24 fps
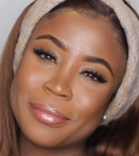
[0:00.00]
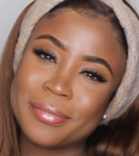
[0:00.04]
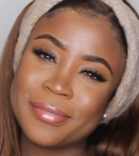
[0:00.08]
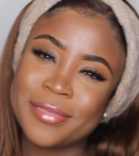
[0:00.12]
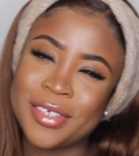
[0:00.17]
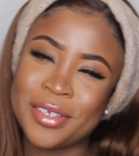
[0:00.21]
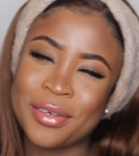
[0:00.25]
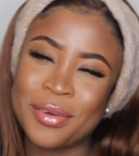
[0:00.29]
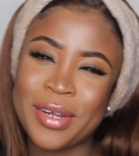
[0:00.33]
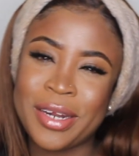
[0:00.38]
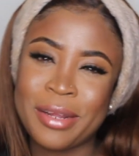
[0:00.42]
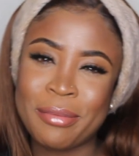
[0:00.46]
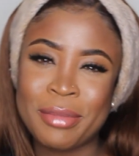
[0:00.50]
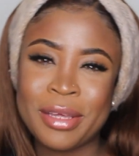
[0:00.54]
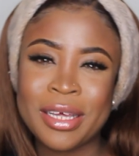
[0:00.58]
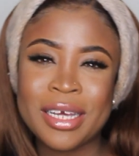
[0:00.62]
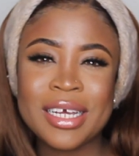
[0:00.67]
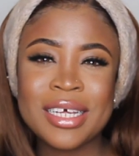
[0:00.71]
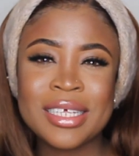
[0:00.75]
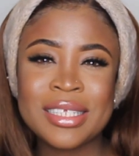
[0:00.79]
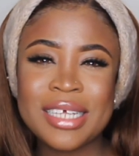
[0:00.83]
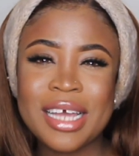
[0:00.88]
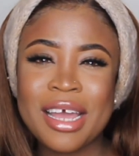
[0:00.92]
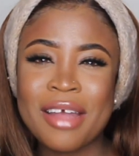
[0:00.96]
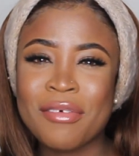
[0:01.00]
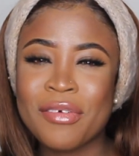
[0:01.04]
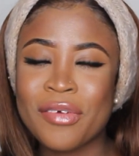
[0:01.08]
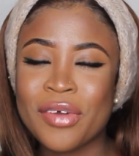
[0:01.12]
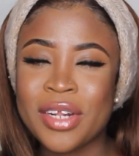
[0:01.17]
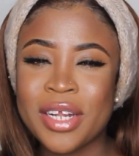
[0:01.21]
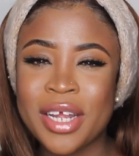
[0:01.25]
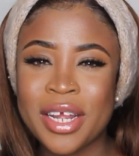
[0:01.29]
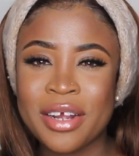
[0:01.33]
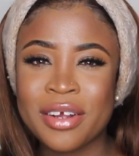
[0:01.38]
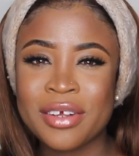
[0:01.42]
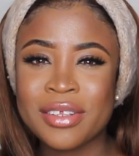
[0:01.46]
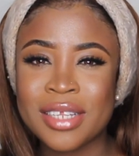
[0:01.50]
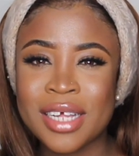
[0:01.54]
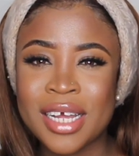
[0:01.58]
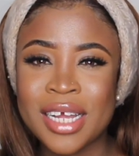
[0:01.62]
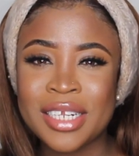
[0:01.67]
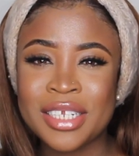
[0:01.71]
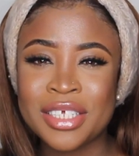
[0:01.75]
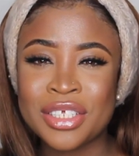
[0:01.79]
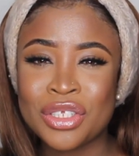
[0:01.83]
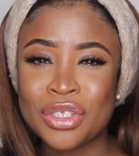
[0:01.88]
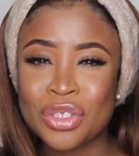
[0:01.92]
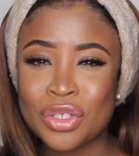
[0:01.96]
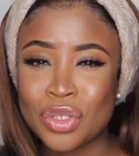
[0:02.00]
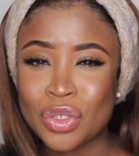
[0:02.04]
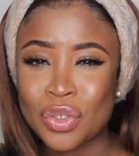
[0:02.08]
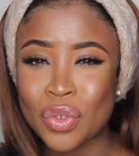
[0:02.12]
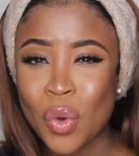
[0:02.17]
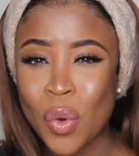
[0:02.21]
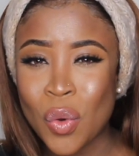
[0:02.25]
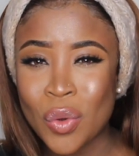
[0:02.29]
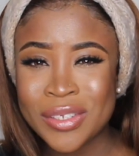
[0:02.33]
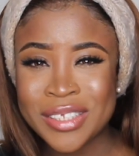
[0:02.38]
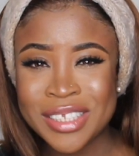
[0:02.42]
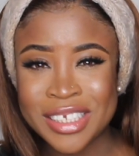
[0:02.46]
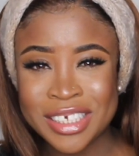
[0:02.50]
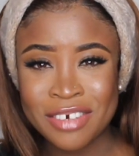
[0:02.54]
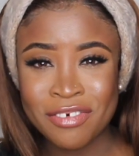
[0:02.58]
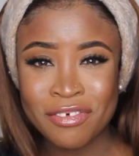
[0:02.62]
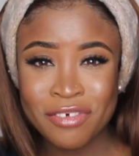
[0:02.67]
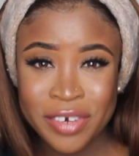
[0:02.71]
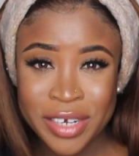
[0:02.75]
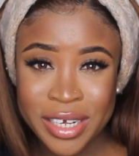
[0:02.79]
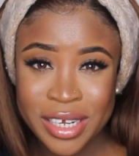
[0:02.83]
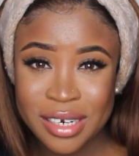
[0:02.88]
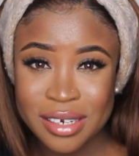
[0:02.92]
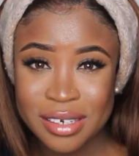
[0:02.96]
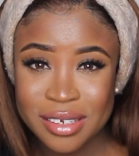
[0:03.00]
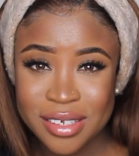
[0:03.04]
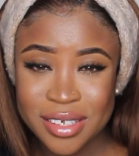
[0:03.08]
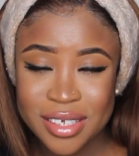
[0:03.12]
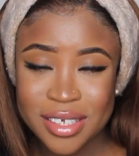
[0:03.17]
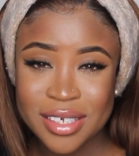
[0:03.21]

You know what I mean? Because everyone's hairline is so different.